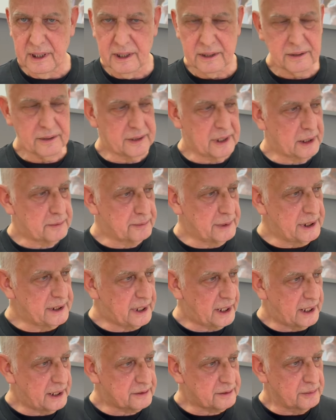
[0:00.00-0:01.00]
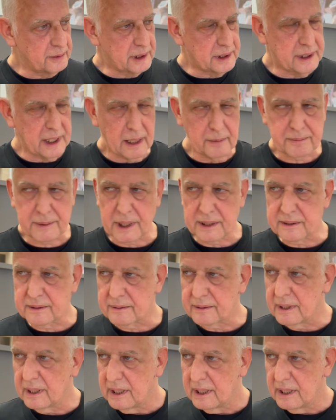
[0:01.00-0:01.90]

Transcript: So that means I had to adapt, and